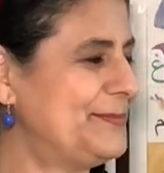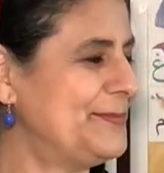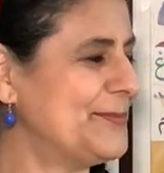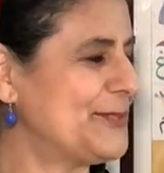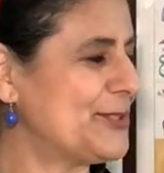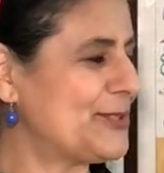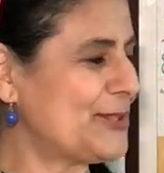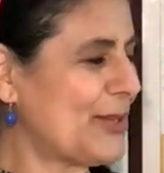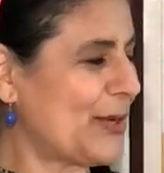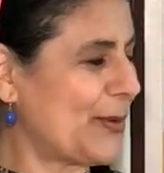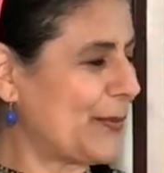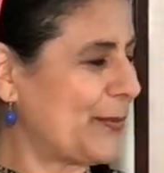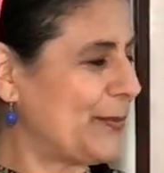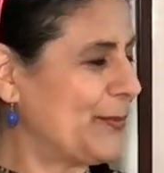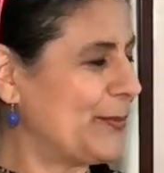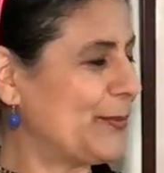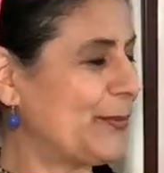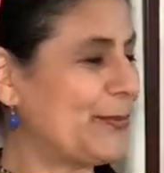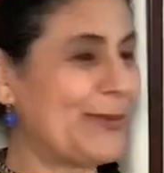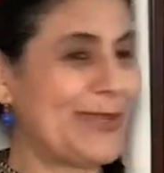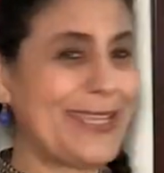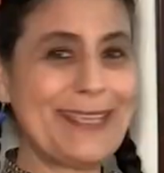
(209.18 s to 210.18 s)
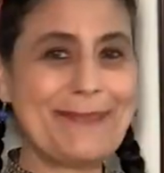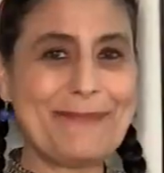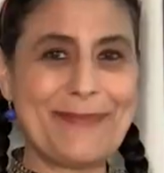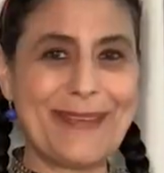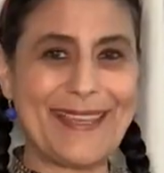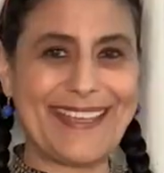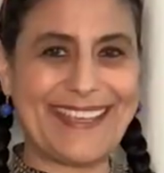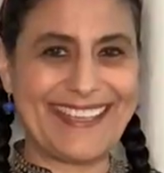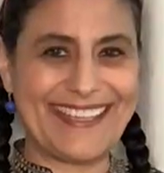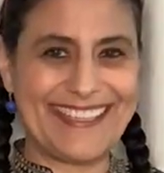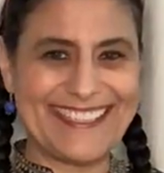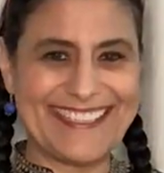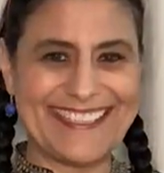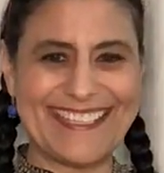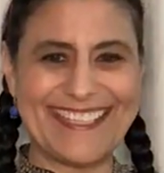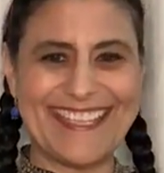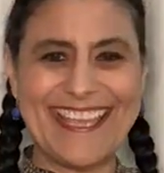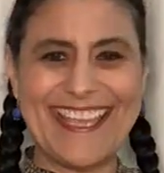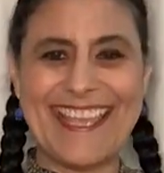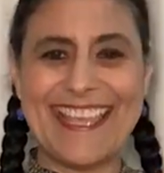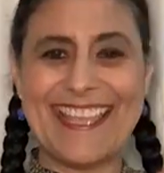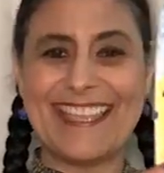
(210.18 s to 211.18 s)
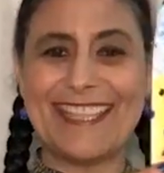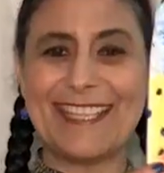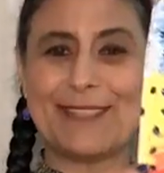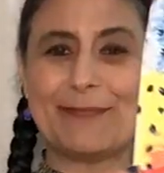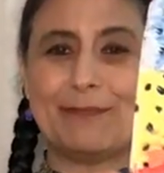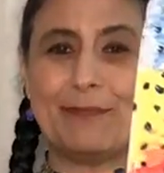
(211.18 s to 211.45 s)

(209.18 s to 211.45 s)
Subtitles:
So we picked this